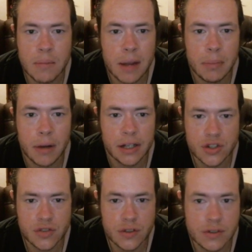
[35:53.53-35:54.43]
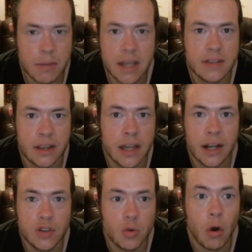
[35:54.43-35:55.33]
my body just feels amazing, and
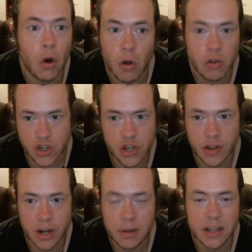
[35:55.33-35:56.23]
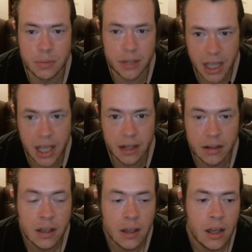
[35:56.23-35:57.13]
I do all the shit that I possibly can,